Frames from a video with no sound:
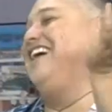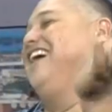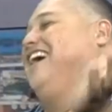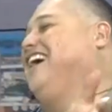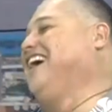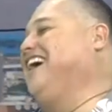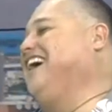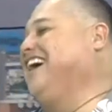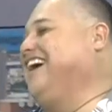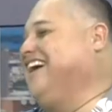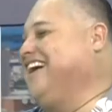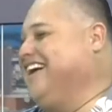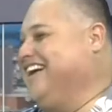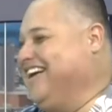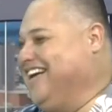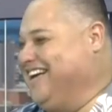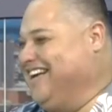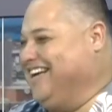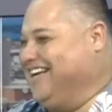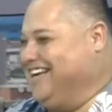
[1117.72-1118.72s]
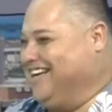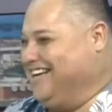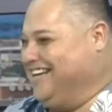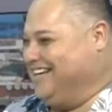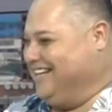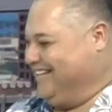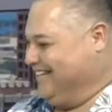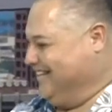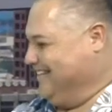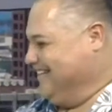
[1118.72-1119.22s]

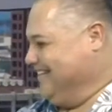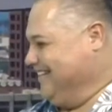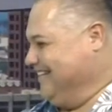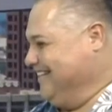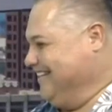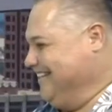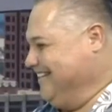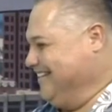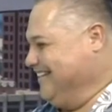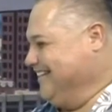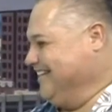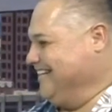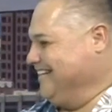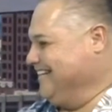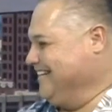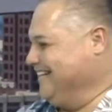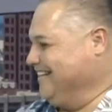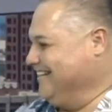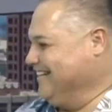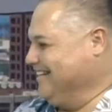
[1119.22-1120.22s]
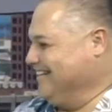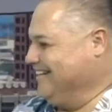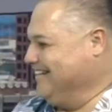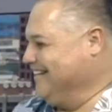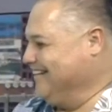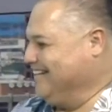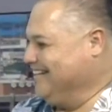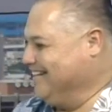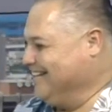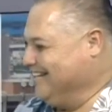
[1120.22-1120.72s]

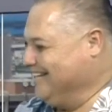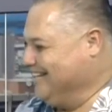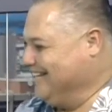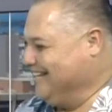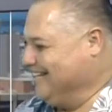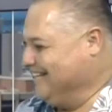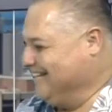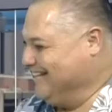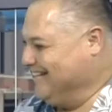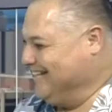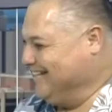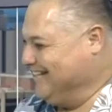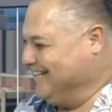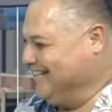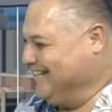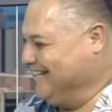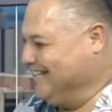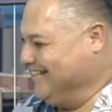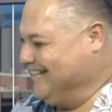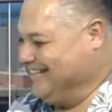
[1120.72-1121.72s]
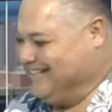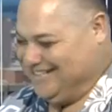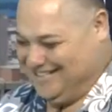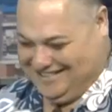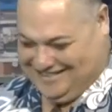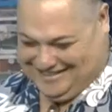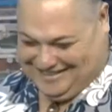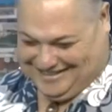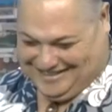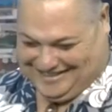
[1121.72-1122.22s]

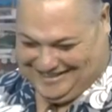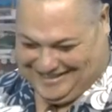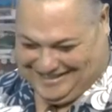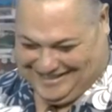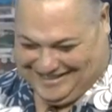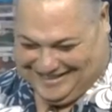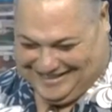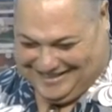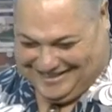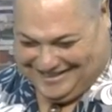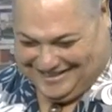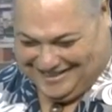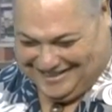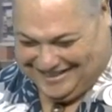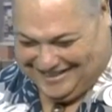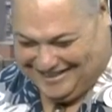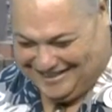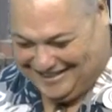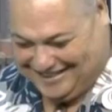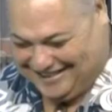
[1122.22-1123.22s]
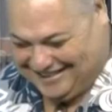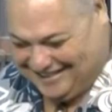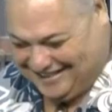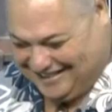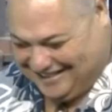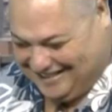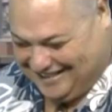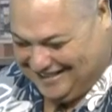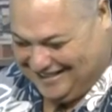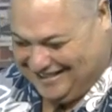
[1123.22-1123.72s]

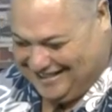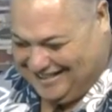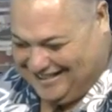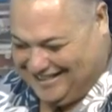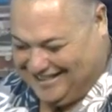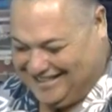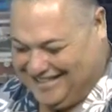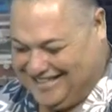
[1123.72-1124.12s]
[no speech]